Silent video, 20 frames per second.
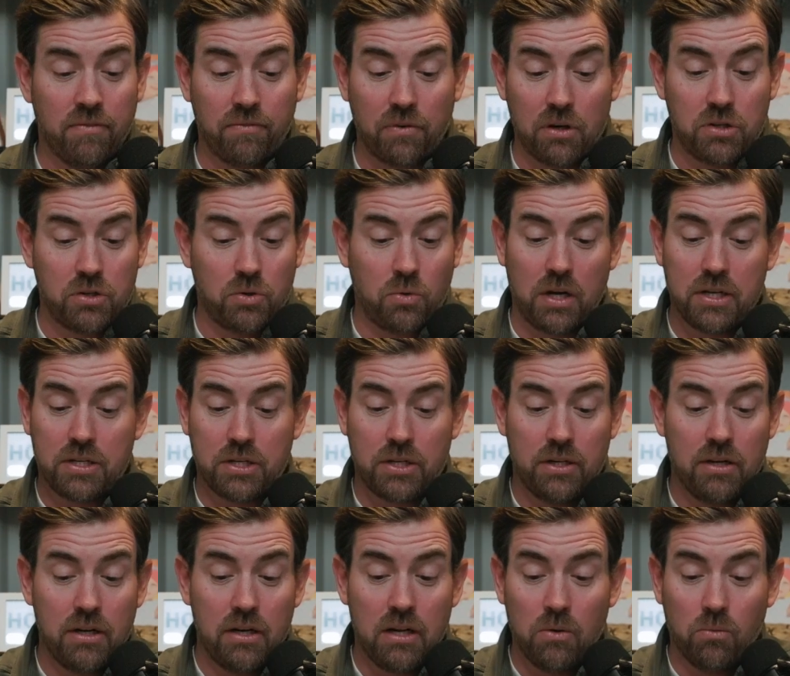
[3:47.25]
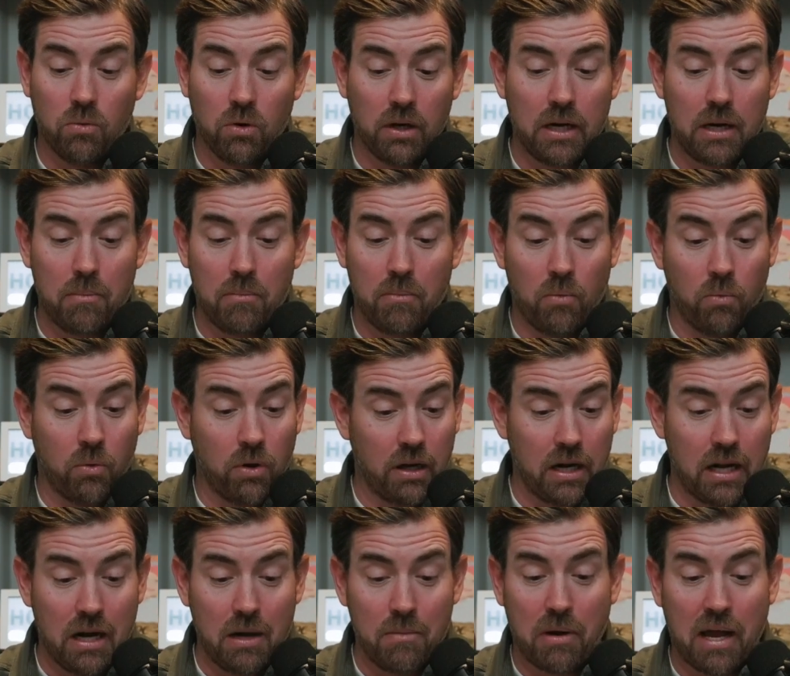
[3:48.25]
first question, we're gonna
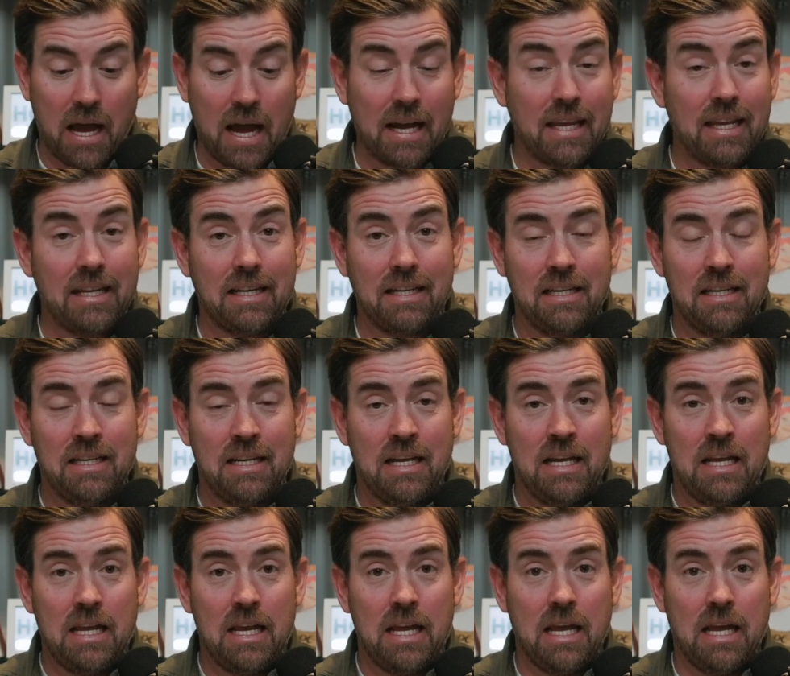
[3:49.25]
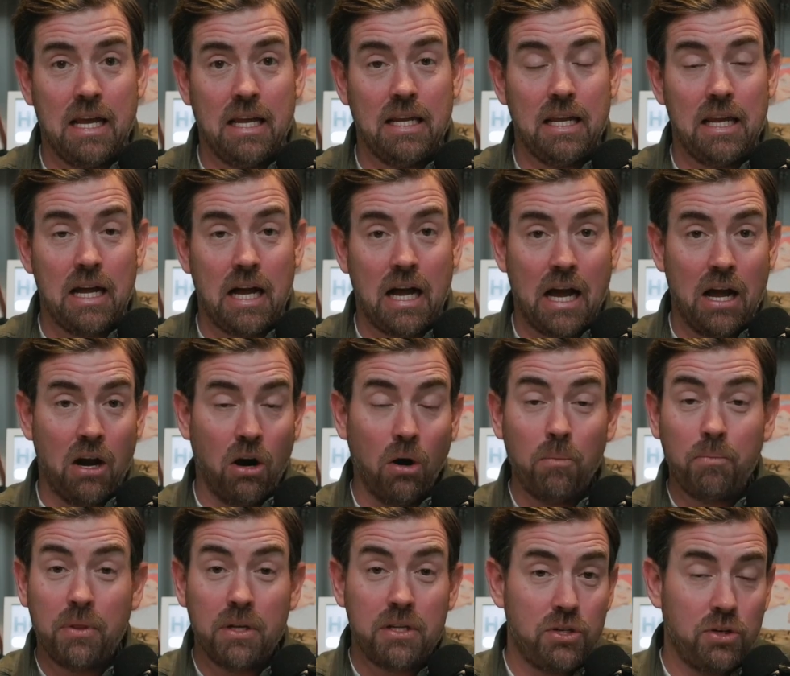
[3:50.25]
unpack it, and I
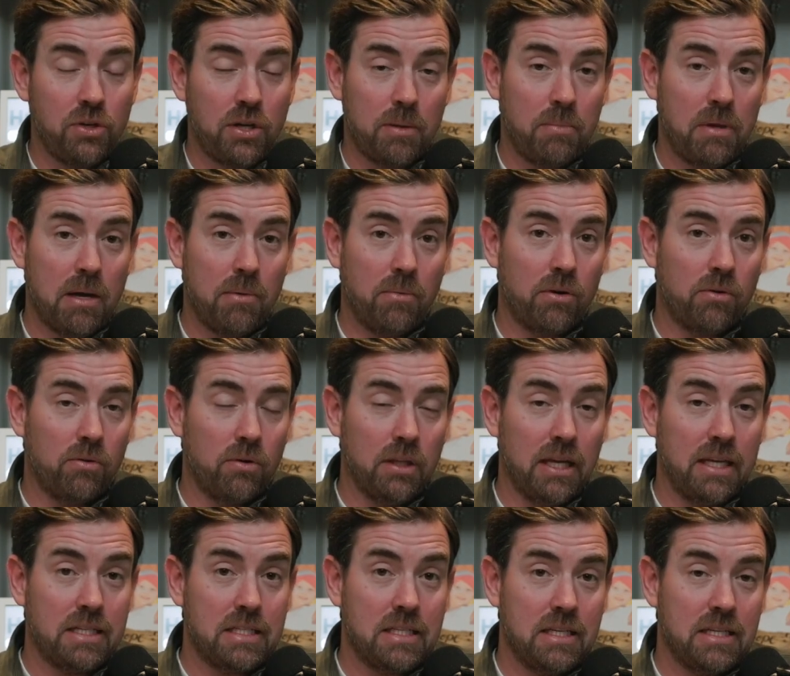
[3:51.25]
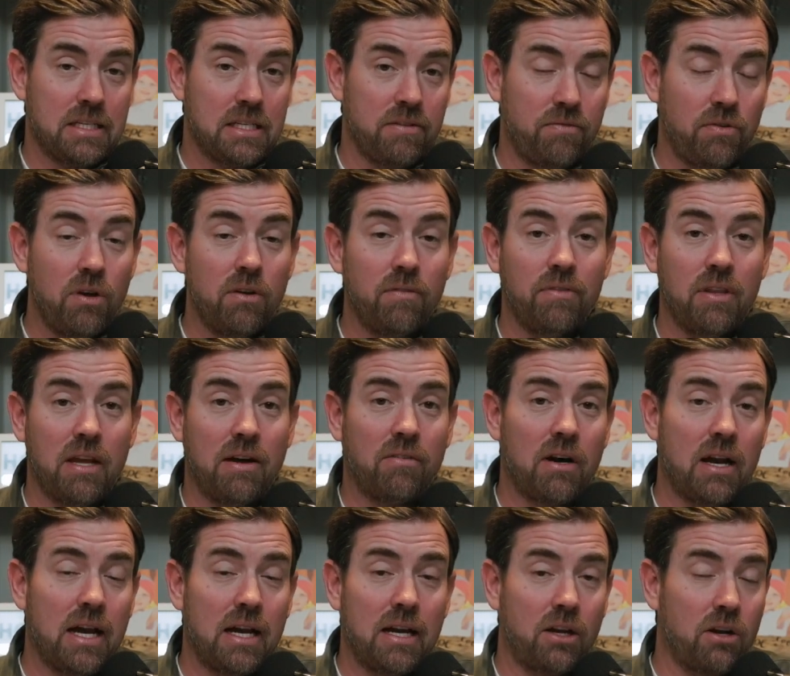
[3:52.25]
hope that you can be able to relate to this. If you have
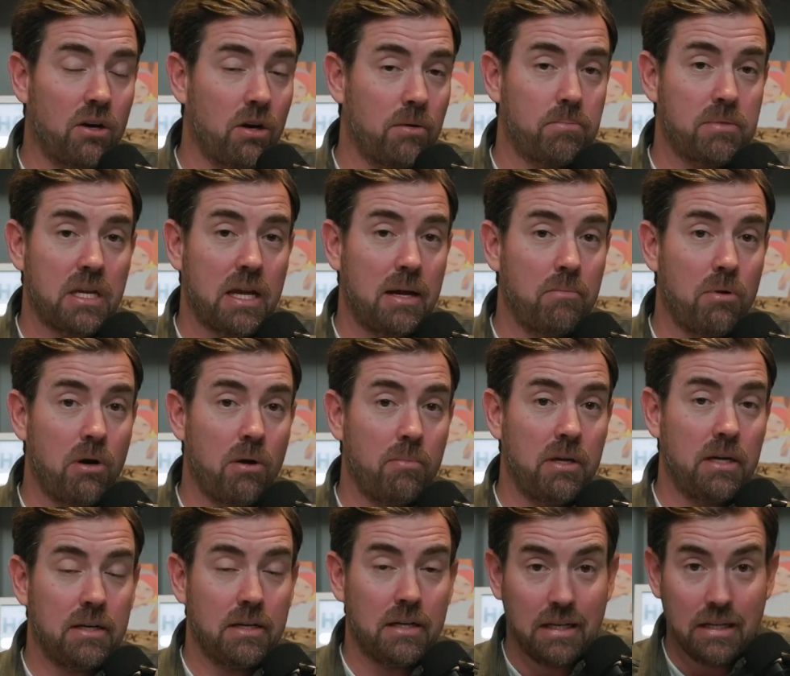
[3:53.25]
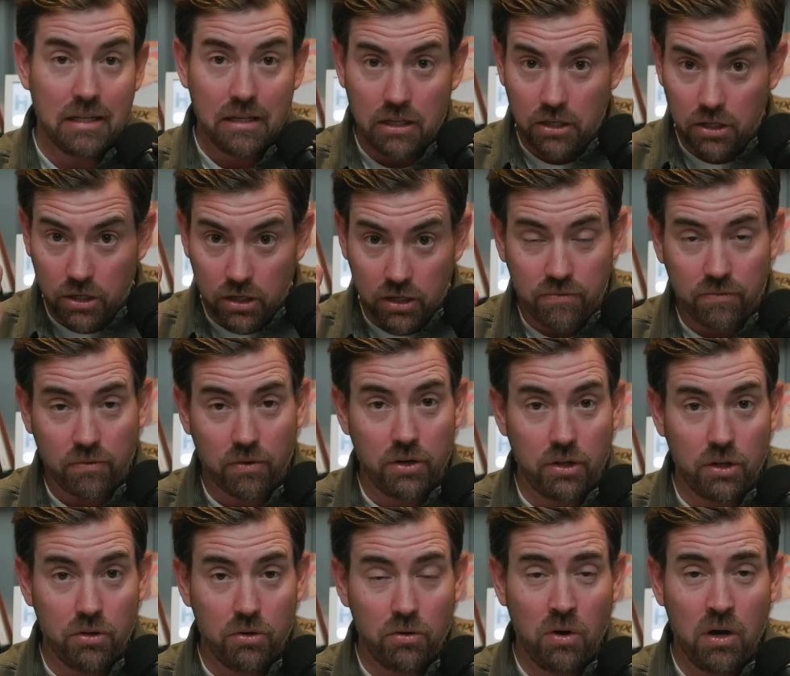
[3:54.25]
never had a curbside moment, good for
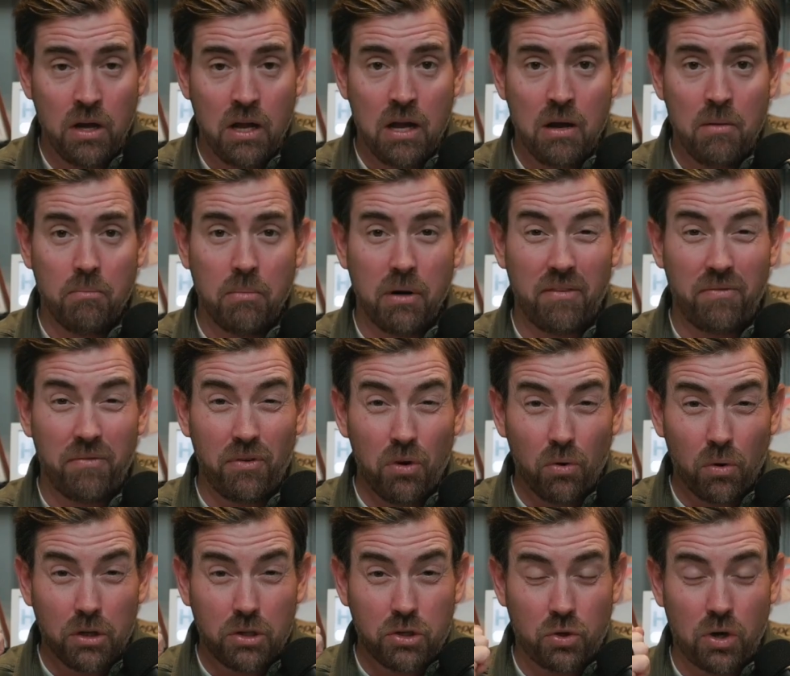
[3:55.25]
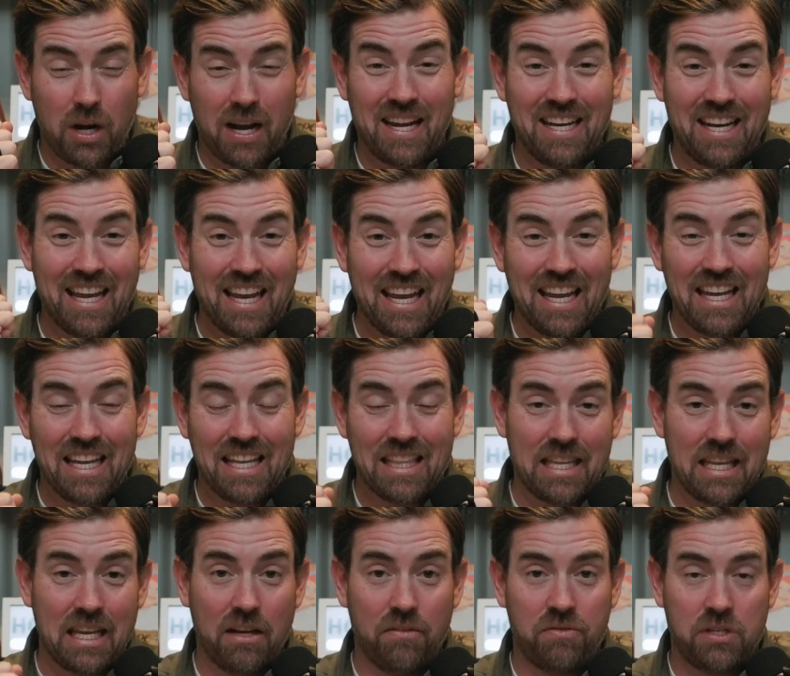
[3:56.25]
you. But if you are trying
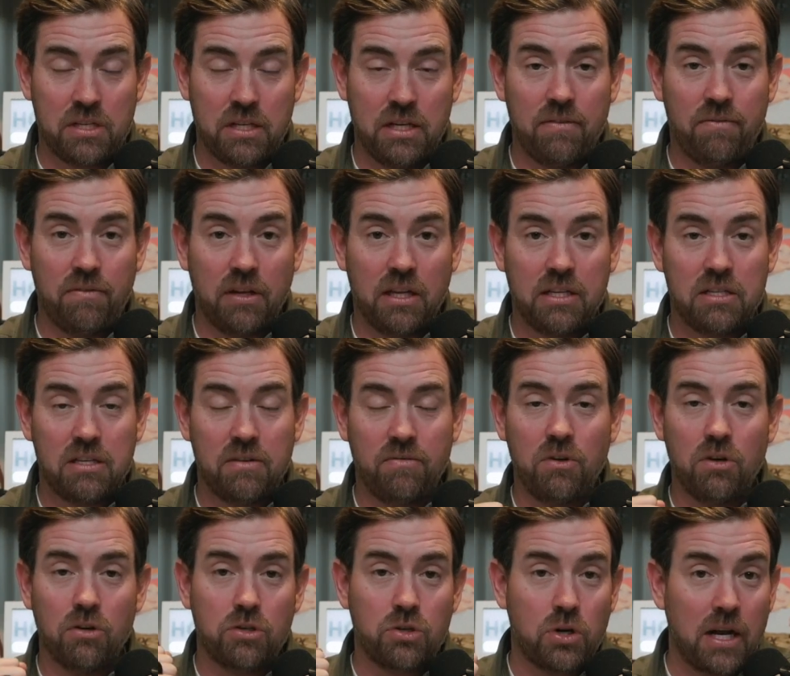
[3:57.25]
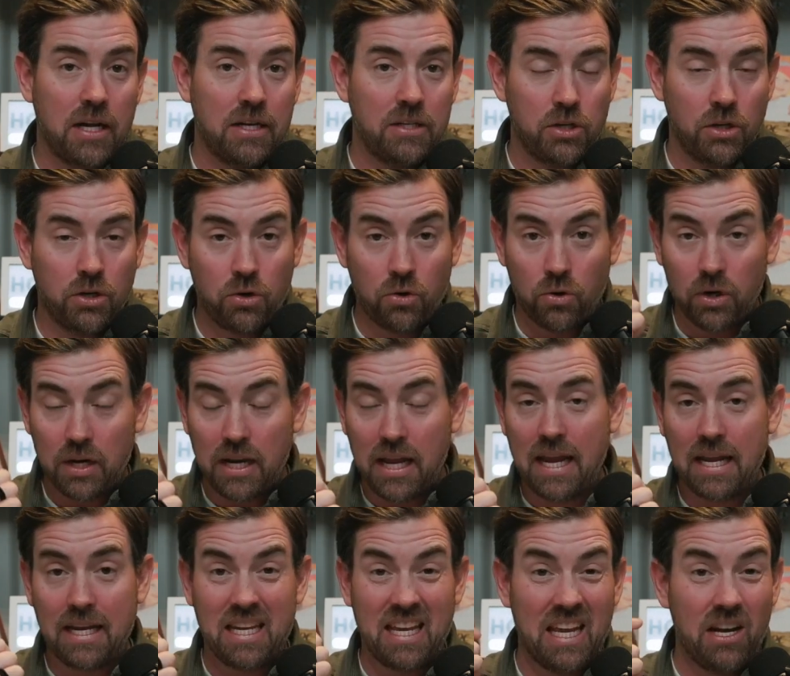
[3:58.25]
anything of significance, if you're trying to
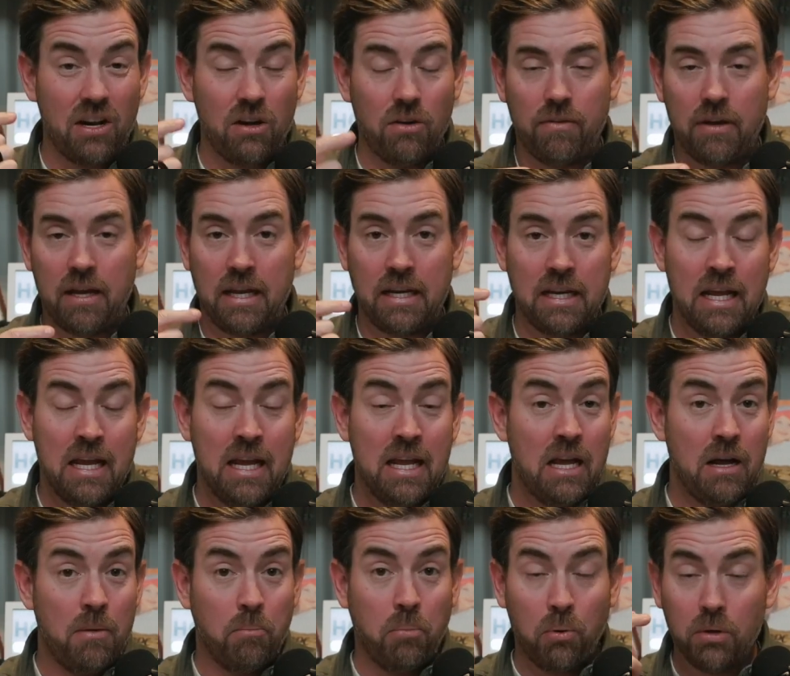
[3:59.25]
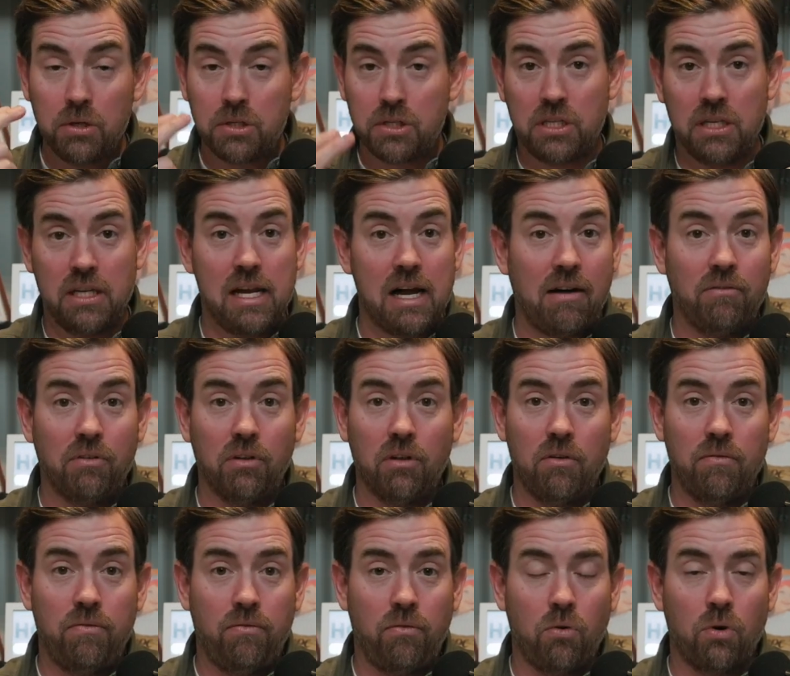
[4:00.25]
create, innovate, push the
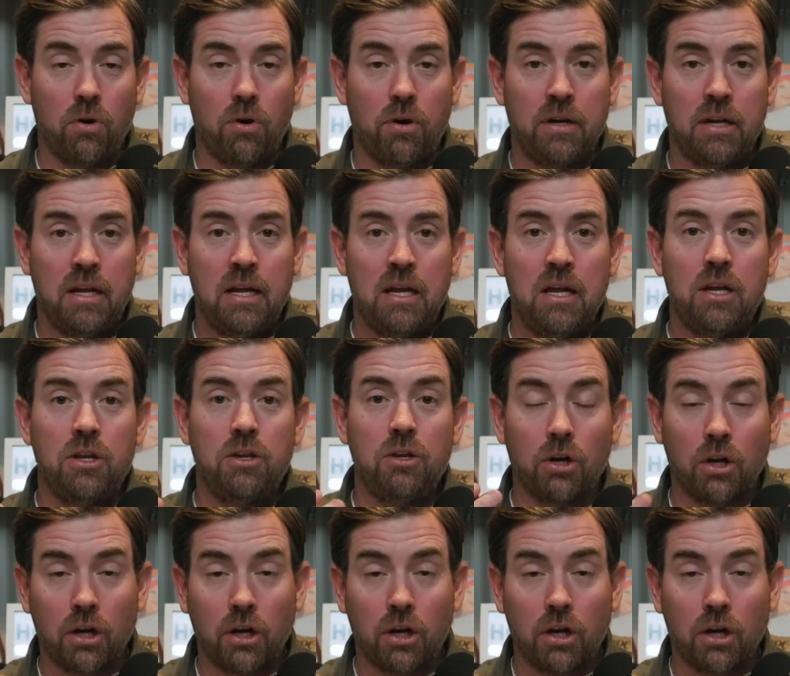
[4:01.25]
envelope forward, you're